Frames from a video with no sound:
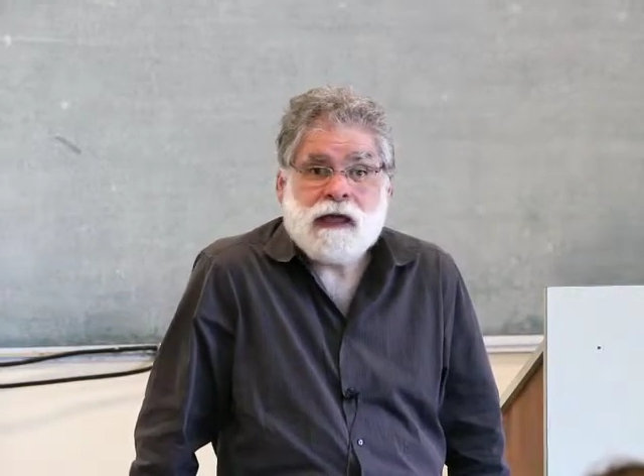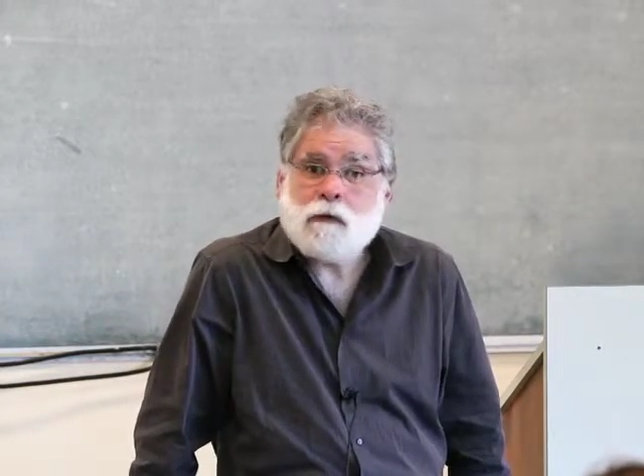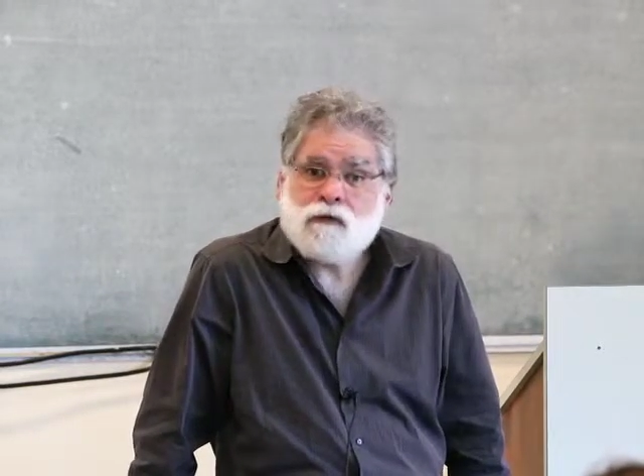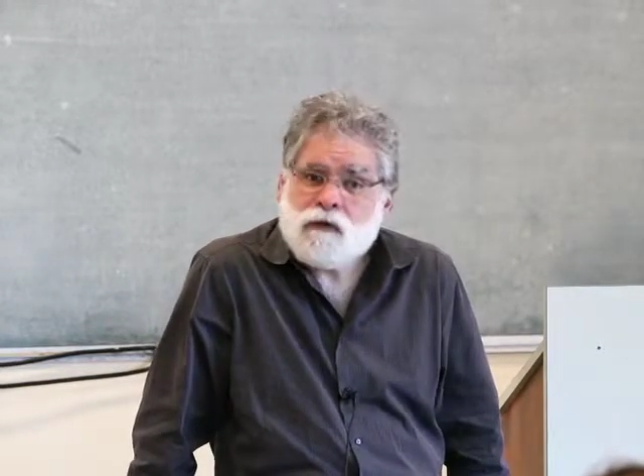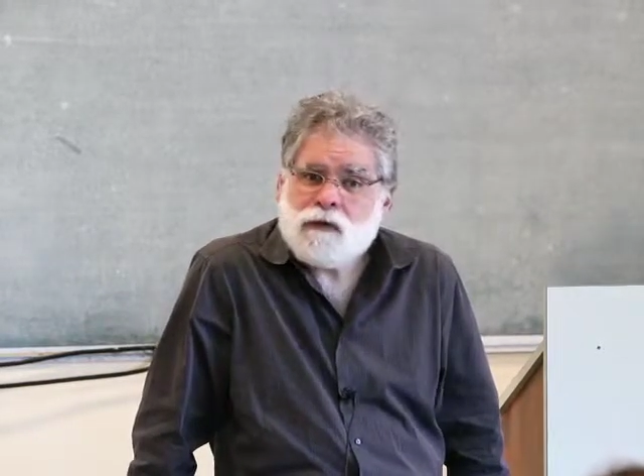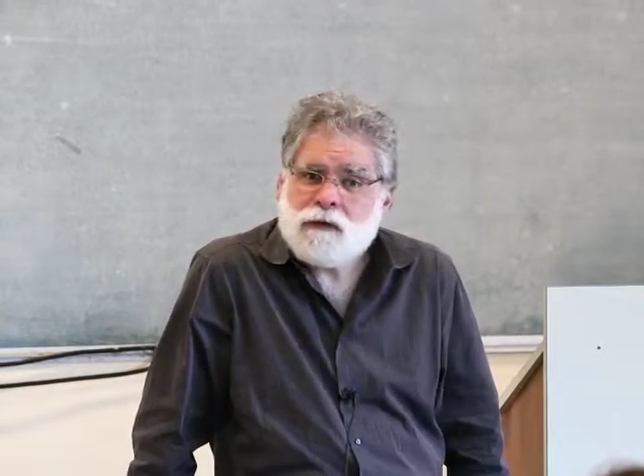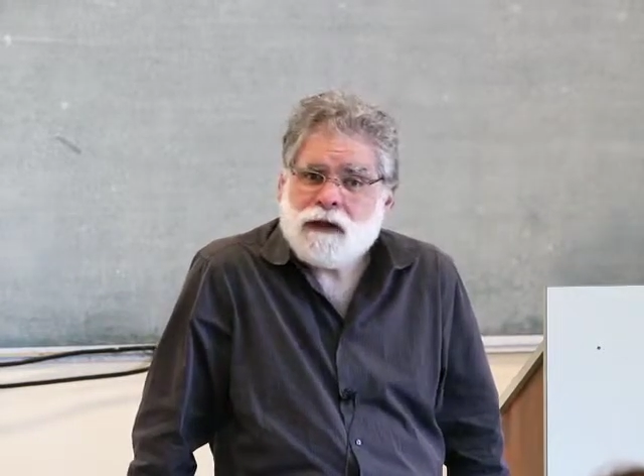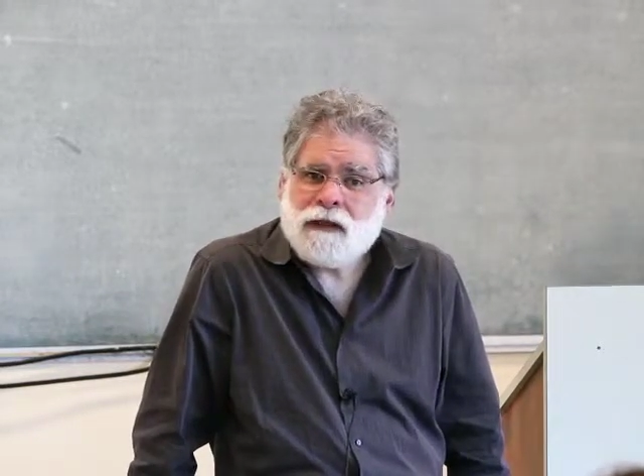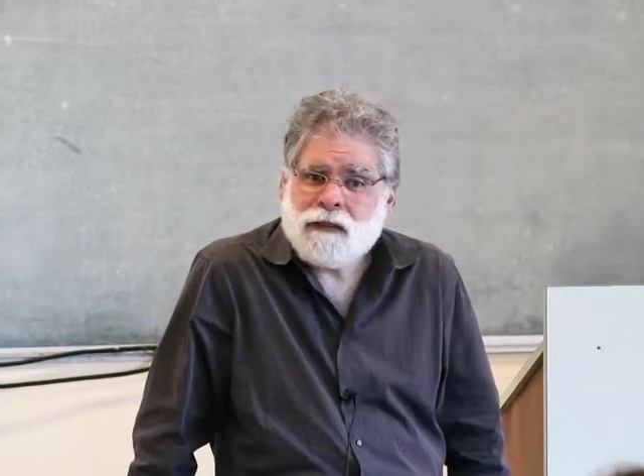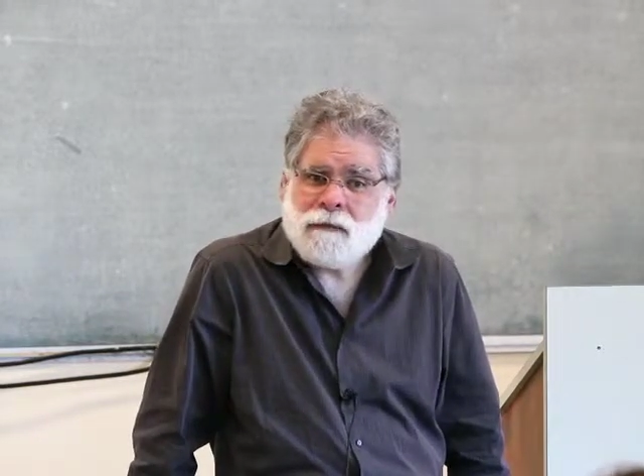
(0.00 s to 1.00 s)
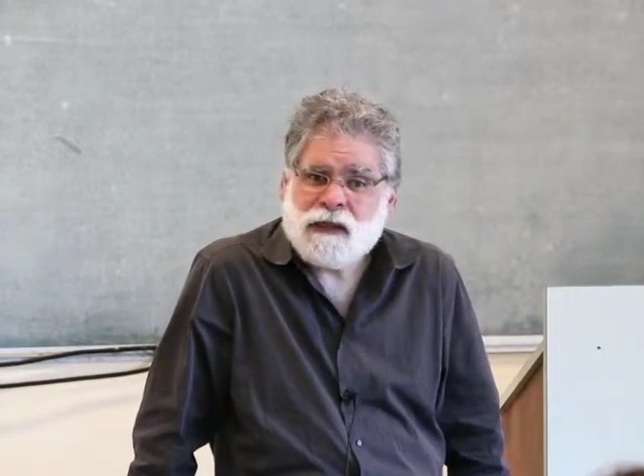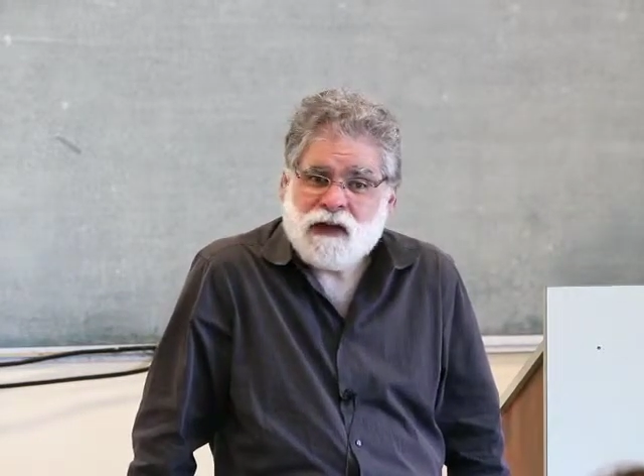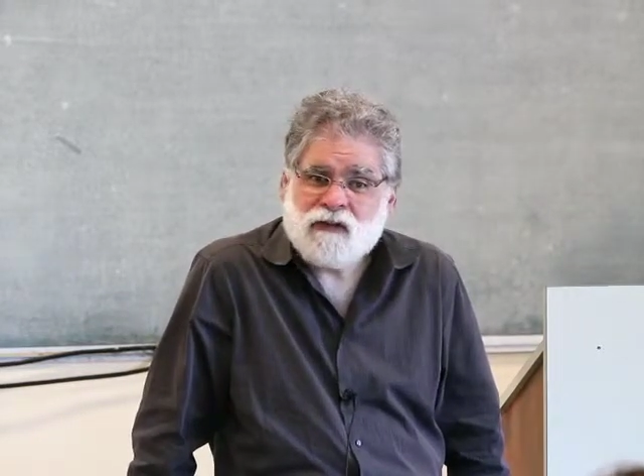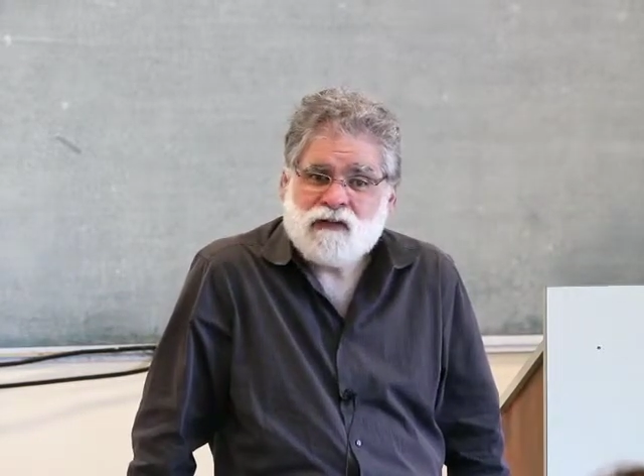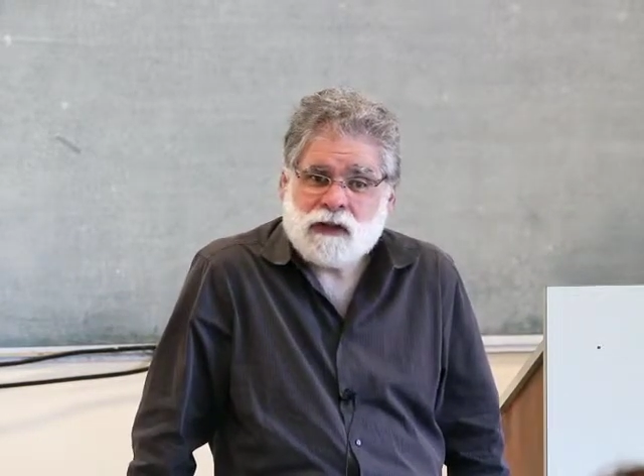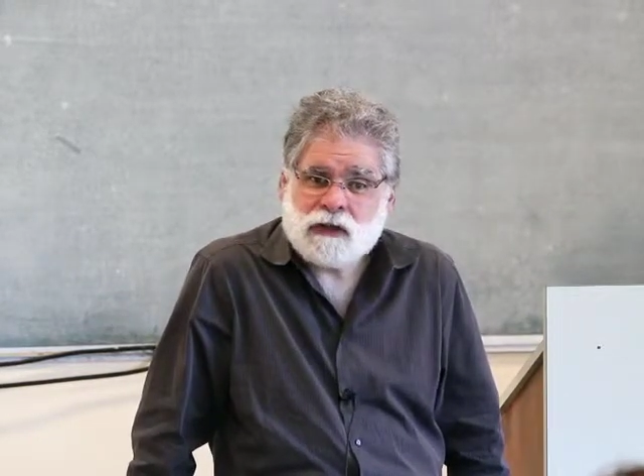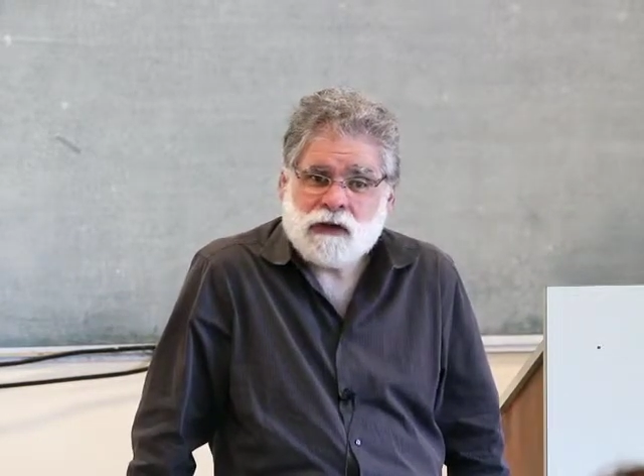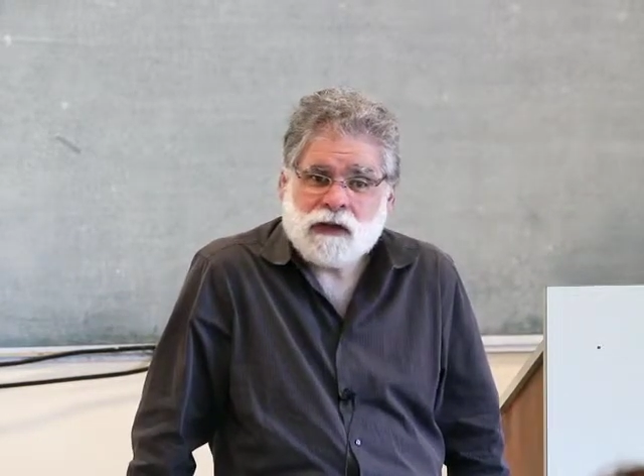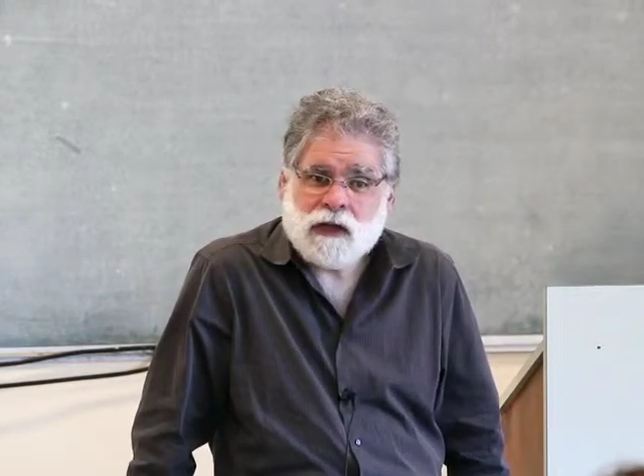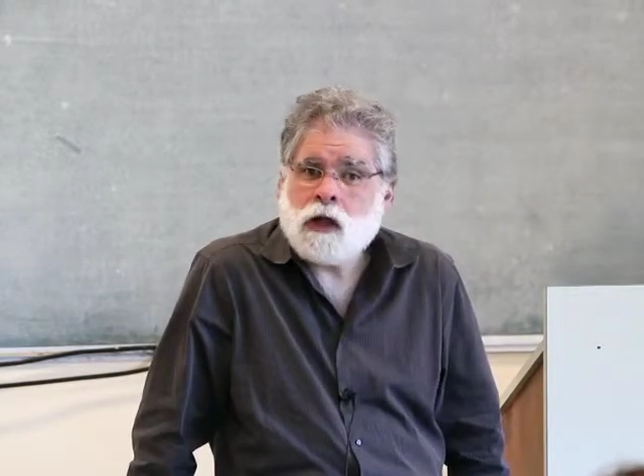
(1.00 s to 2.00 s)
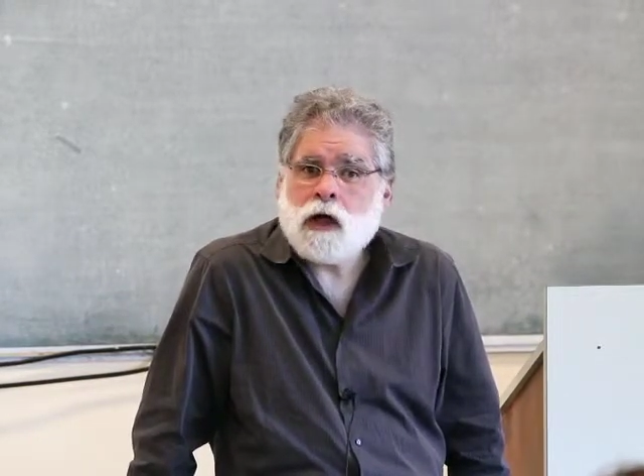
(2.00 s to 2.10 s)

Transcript: doubtful because clearly a